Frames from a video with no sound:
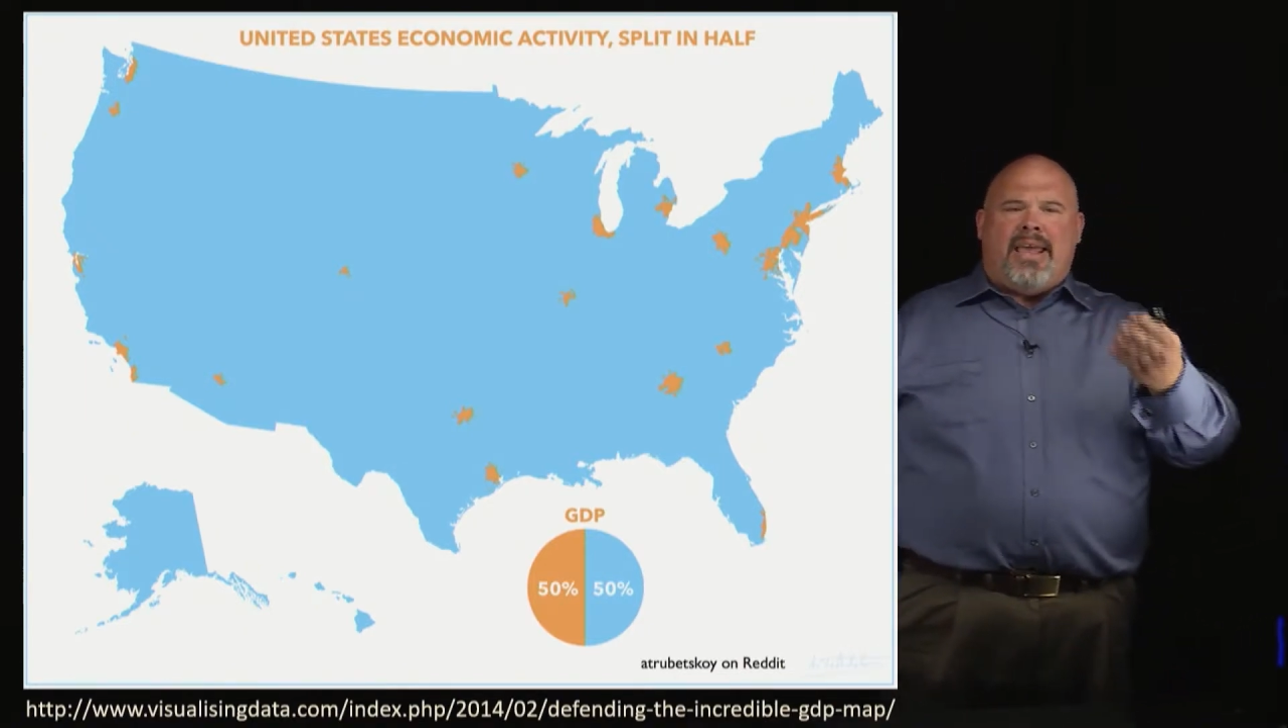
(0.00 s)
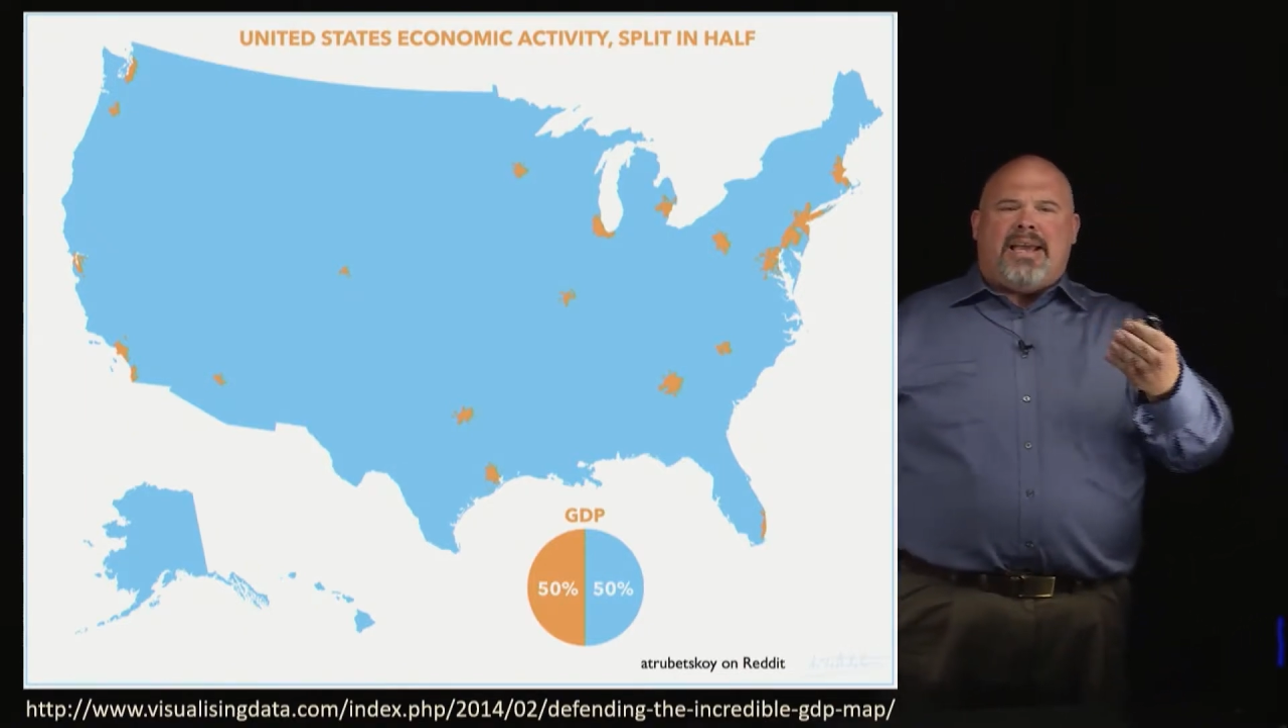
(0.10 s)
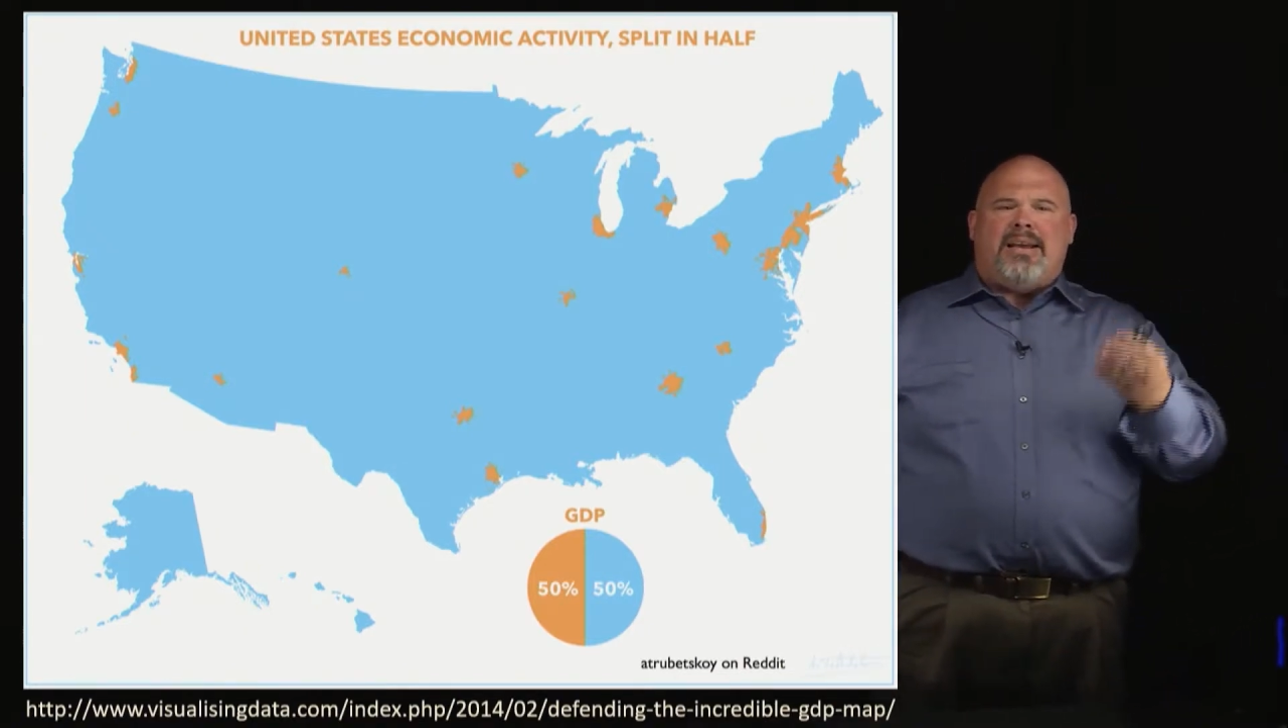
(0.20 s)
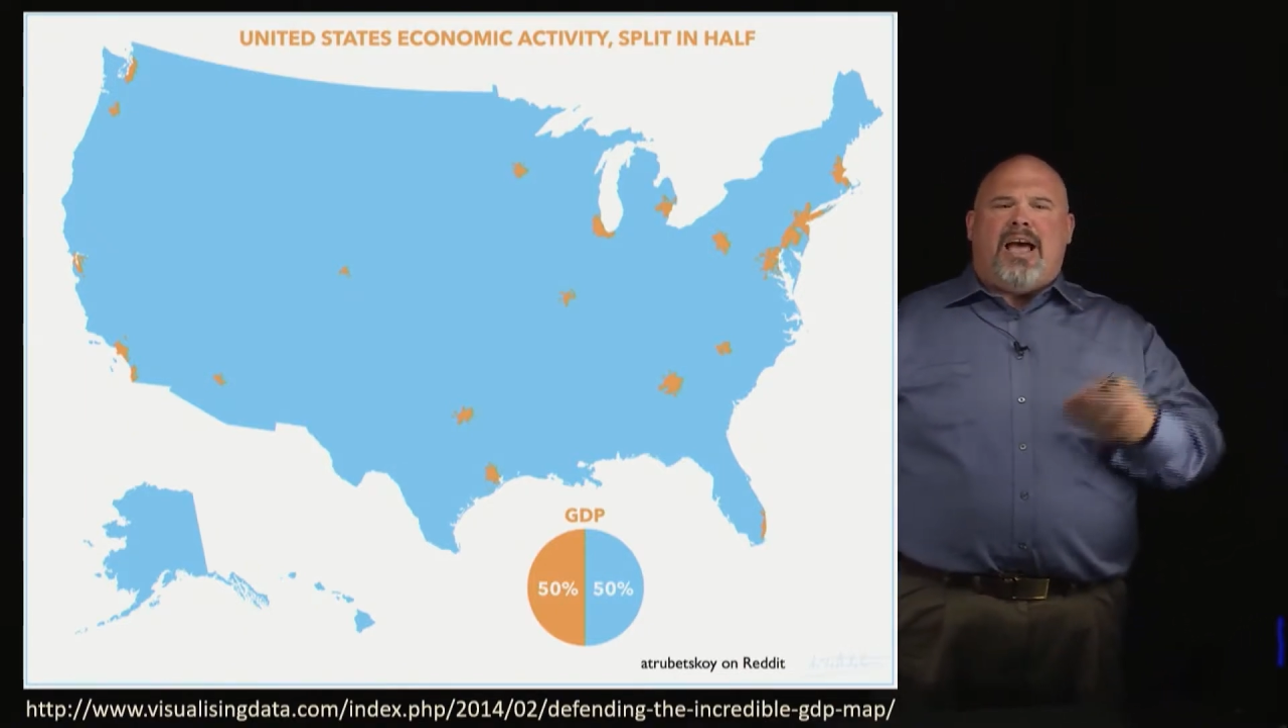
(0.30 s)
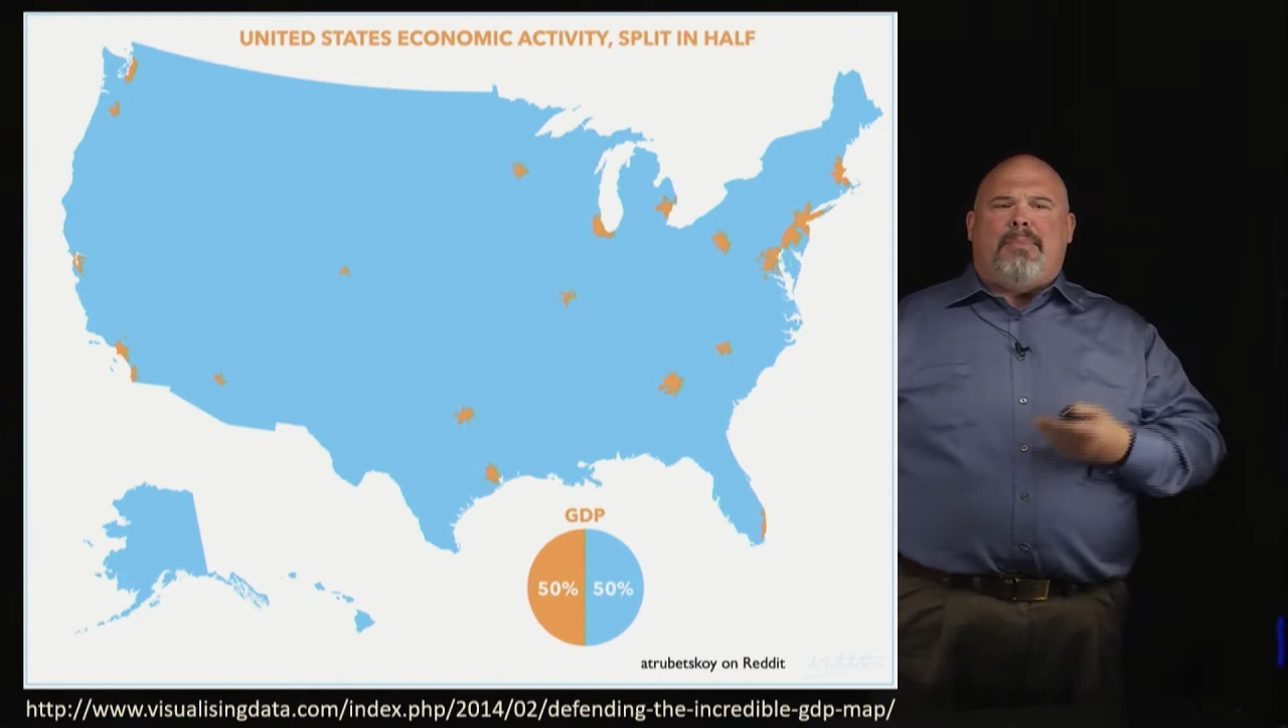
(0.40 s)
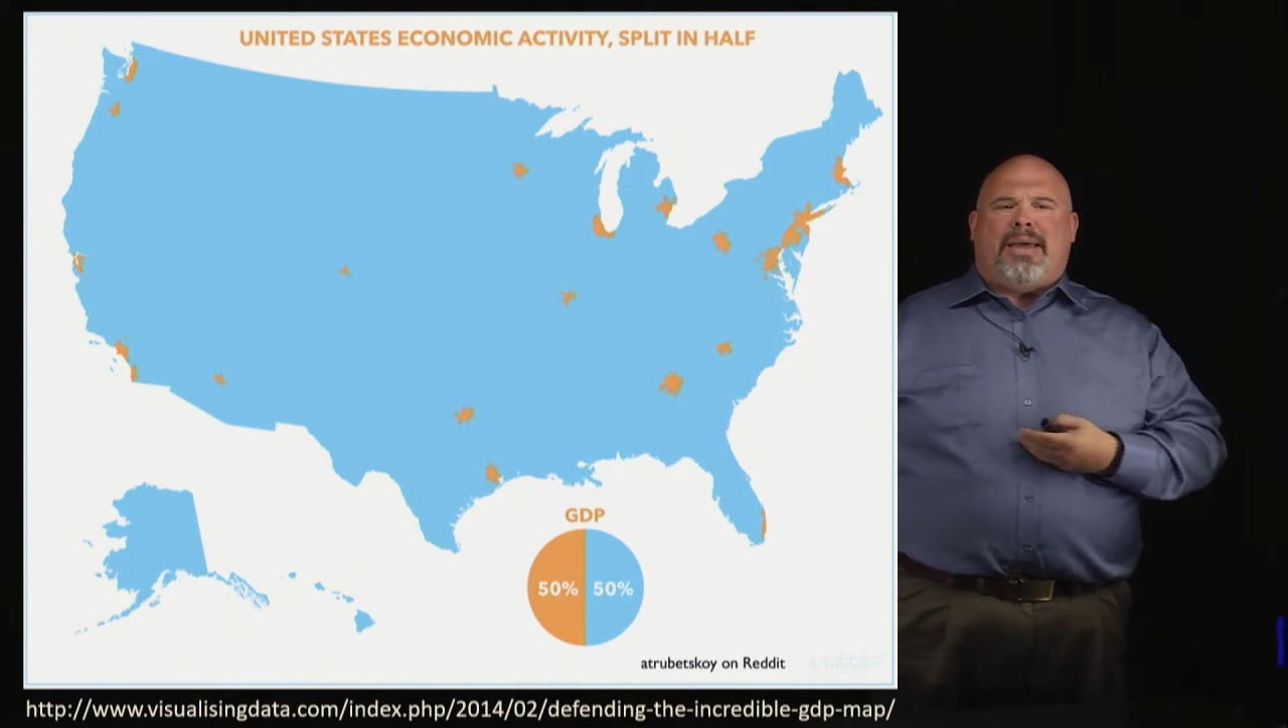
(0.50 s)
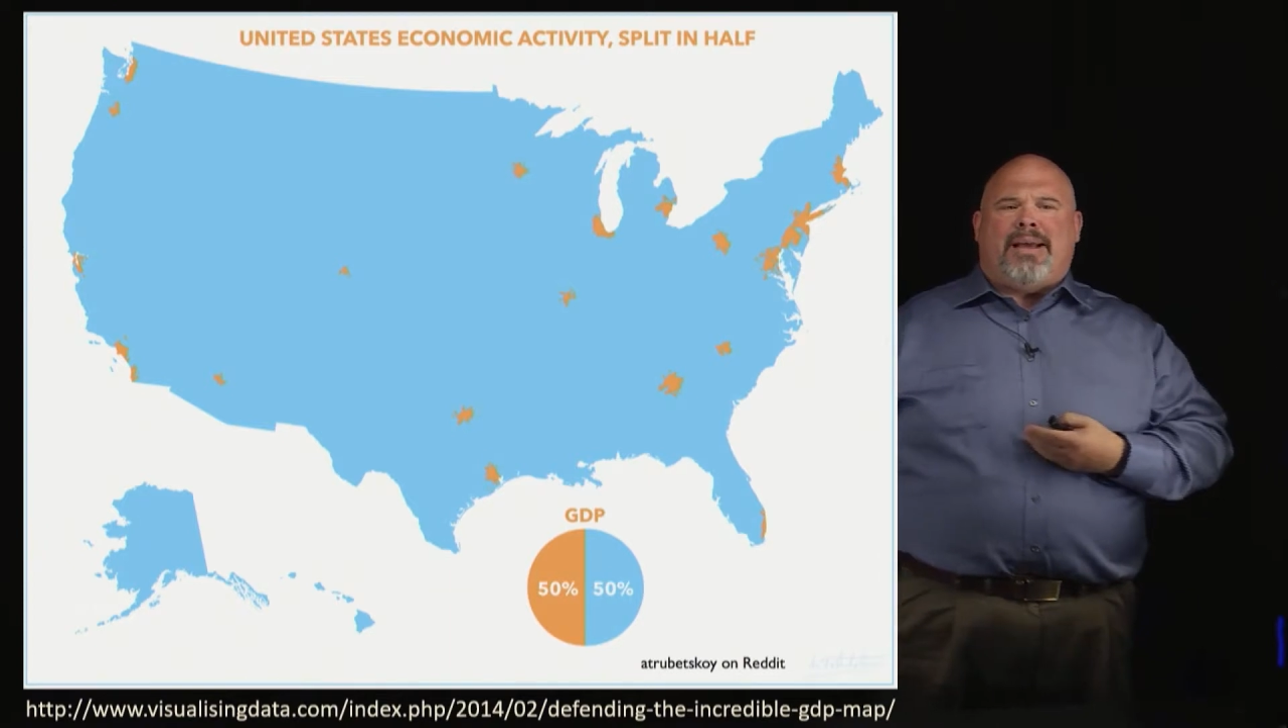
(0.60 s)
economic